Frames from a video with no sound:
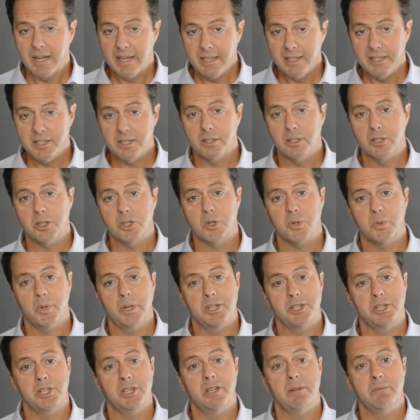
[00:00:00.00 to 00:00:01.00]
into this
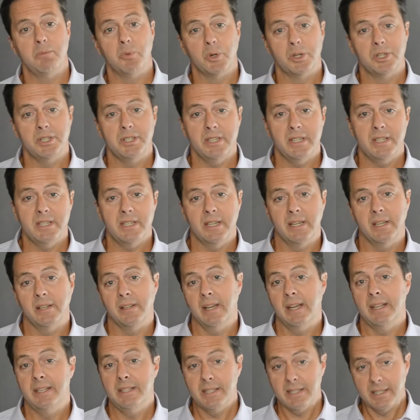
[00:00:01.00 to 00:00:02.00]
question in more detail,
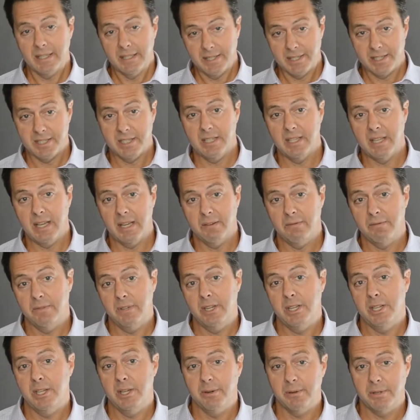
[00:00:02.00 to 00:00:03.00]
and you can see that
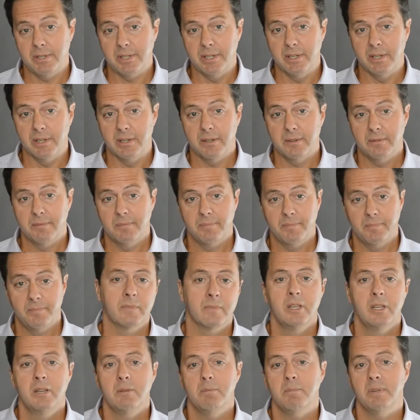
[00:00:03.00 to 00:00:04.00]
video here.
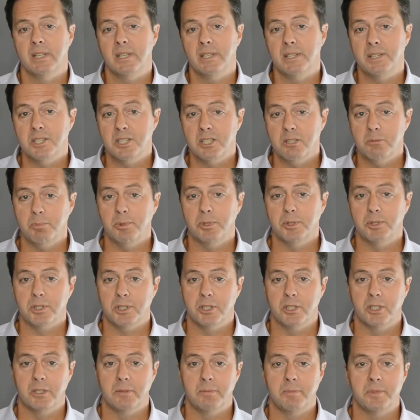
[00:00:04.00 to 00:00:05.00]
But in simple
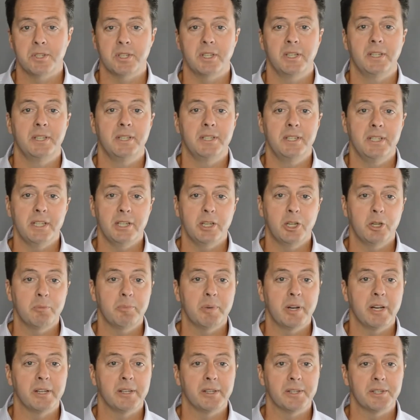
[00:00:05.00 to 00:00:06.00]
terms, a D&O
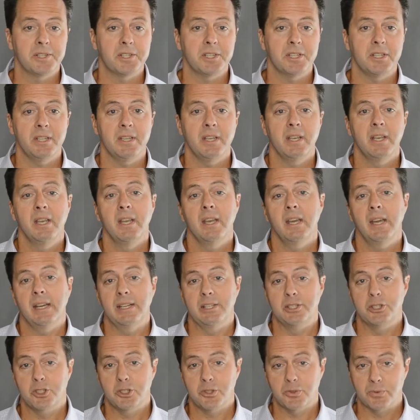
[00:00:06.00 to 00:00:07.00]
policy
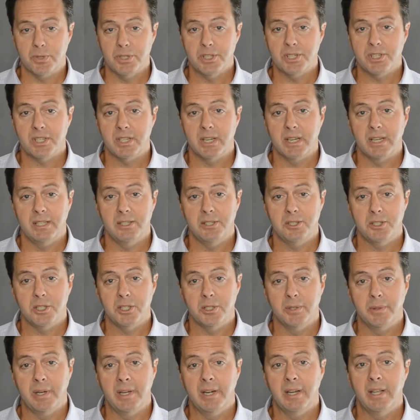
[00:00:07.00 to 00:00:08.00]
has three sides
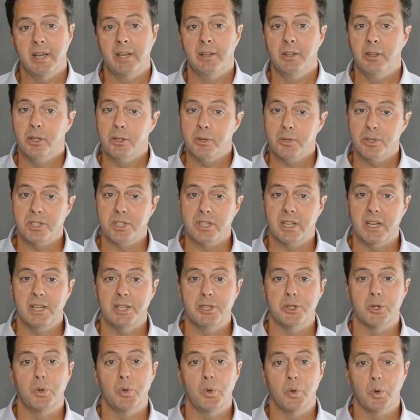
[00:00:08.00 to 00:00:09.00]
to it, and those sides
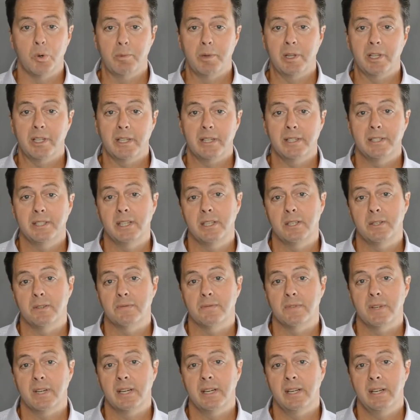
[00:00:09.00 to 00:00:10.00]
are normally
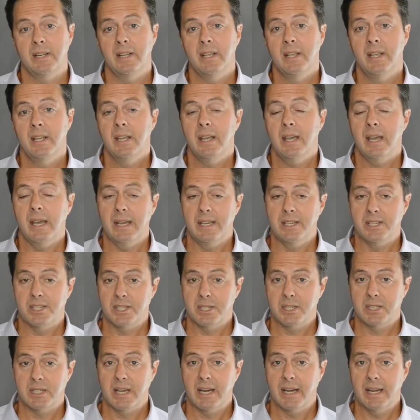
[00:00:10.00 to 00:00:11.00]
identified as
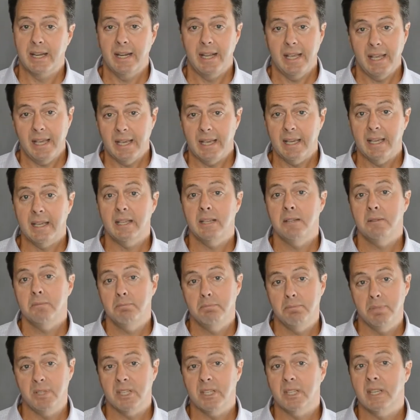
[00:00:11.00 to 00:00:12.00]
side A,
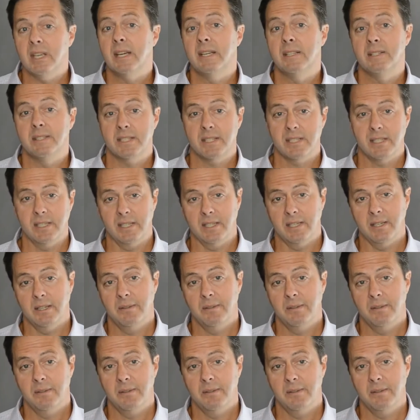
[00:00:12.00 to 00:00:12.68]
B, and C.